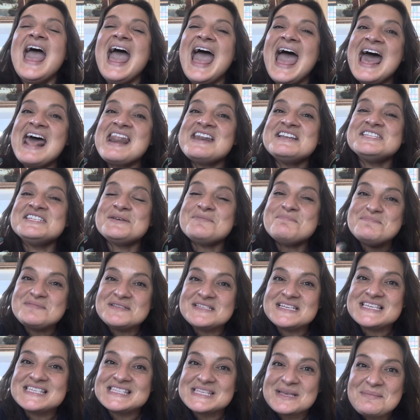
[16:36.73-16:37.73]
And
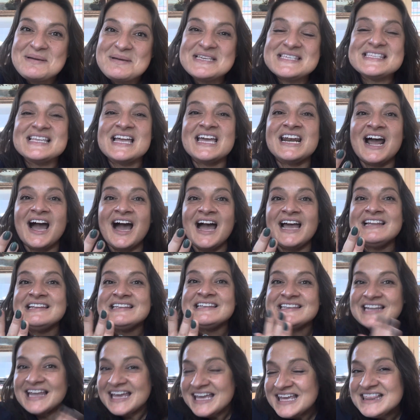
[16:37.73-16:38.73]
to some extent, I
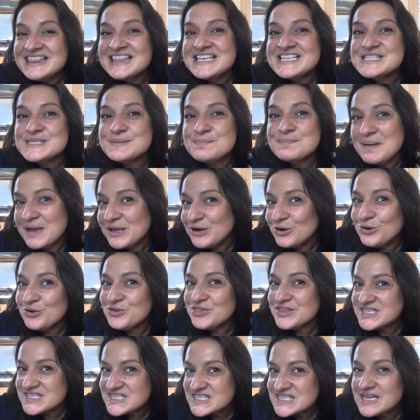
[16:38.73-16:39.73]
like this better
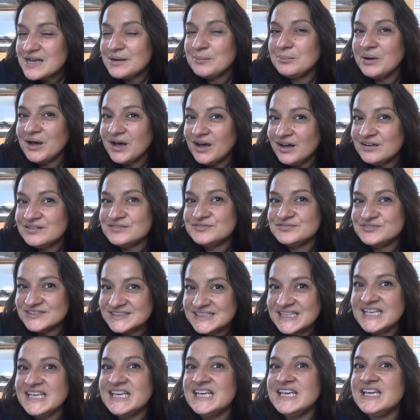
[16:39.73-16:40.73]
than some of
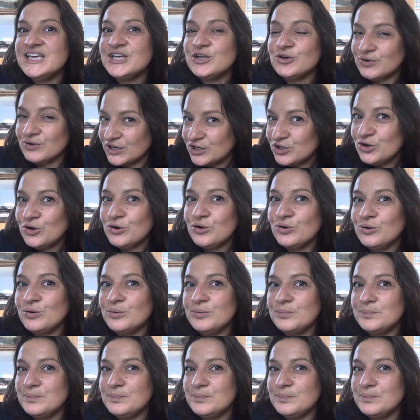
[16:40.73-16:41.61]
the Kringle